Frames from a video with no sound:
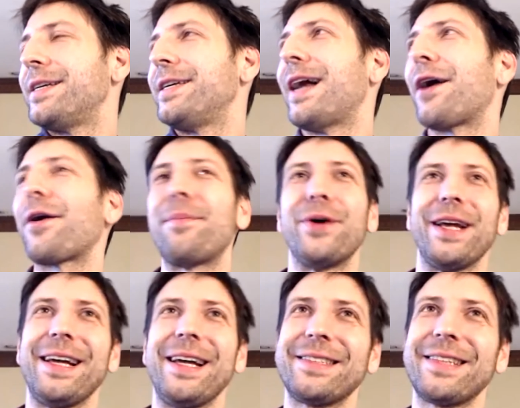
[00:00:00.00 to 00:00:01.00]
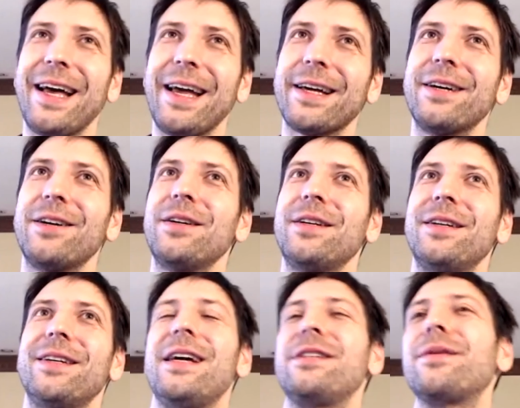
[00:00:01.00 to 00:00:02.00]
do I put it? It's like,
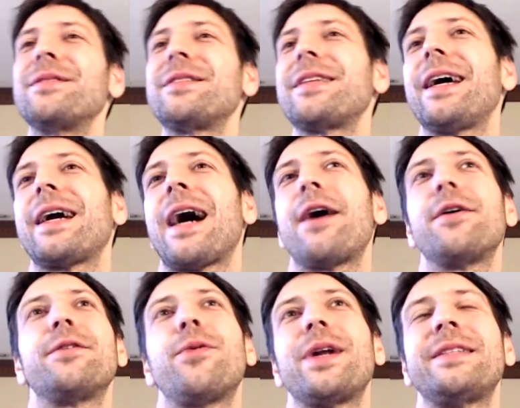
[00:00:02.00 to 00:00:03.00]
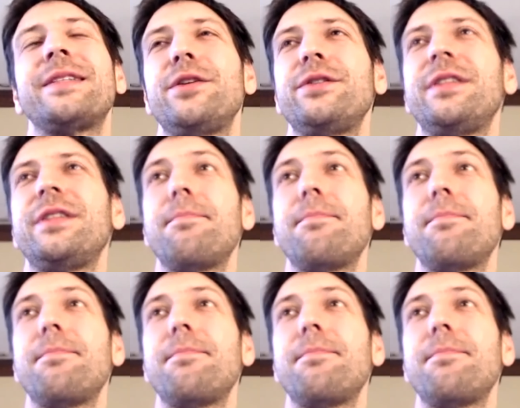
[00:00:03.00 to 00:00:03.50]
it's almost like to what extent do you see